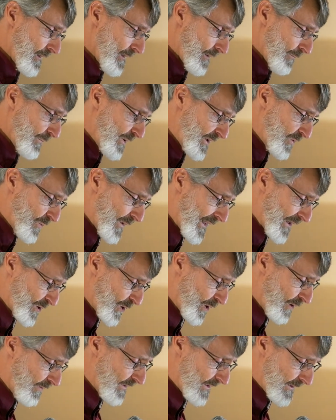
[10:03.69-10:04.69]
Please watch
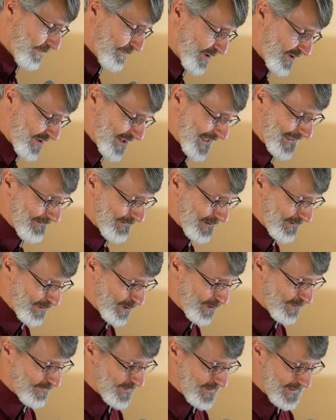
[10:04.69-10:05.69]
over them, protect them,
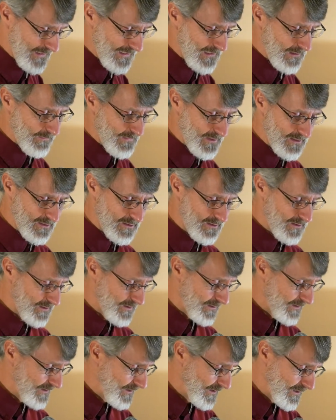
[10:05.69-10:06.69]
Lord, for the
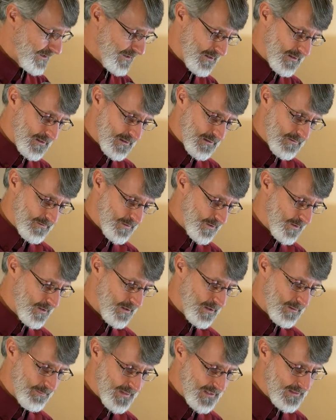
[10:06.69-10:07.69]
enemies, for there
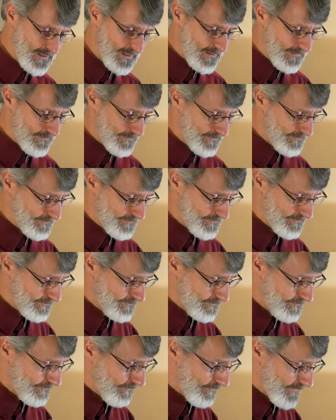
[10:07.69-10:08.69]
are many,
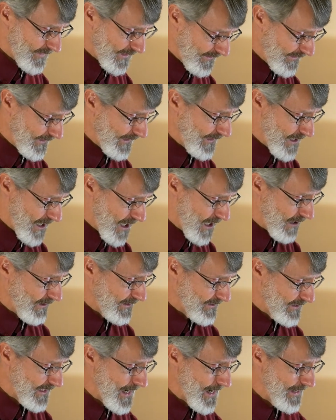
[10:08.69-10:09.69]
and they are
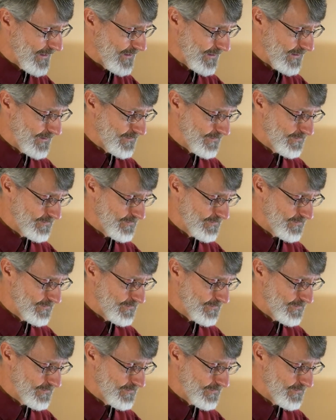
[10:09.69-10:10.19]
attacking.